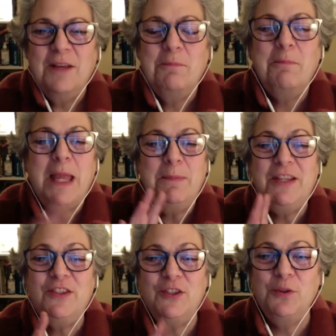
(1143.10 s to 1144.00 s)
maybe
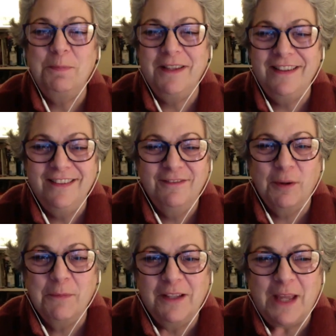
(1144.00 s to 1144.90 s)
stupid
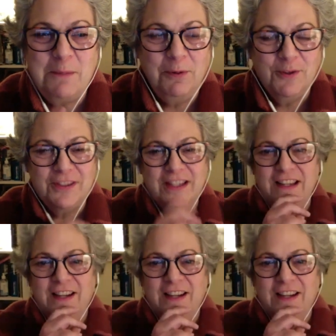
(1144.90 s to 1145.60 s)
from the layperson